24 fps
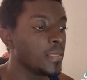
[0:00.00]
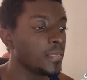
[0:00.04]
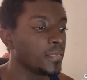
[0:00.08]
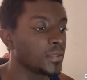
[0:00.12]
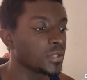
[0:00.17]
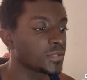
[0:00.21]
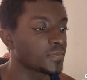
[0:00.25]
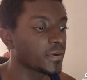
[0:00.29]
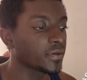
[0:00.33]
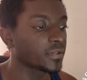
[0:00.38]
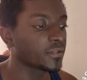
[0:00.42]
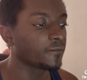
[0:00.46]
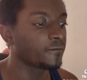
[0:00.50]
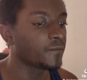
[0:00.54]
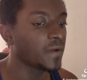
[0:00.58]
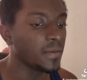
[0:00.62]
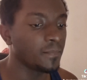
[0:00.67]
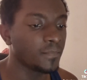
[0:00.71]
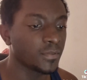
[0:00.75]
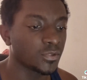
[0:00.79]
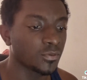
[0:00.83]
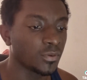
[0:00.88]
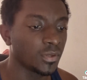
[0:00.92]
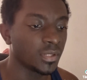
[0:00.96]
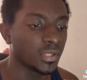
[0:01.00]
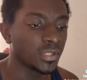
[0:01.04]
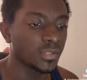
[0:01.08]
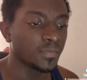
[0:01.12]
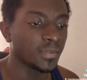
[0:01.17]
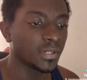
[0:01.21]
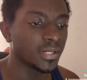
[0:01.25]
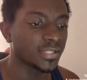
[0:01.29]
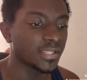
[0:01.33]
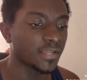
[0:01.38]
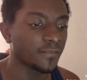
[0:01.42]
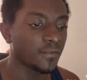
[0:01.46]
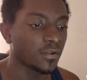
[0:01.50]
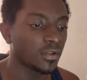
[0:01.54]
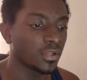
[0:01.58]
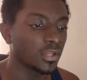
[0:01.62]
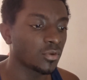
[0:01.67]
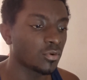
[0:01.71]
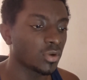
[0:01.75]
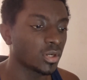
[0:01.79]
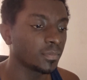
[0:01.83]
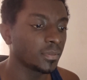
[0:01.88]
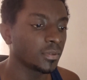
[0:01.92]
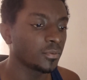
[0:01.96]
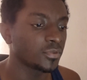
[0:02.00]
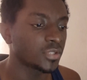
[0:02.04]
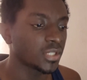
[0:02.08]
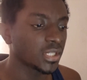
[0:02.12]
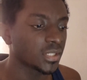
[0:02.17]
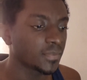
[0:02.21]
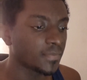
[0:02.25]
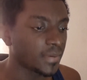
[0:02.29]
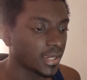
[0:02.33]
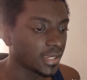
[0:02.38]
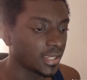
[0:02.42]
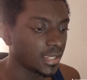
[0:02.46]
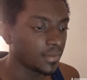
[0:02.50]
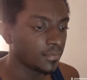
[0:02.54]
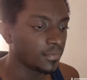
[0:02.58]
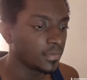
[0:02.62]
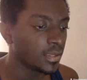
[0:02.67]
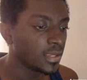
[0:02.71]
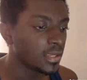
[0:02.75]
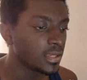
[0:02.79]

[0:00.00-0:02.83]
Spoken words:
This sparked a fight between us because I felt incredibly rejected by him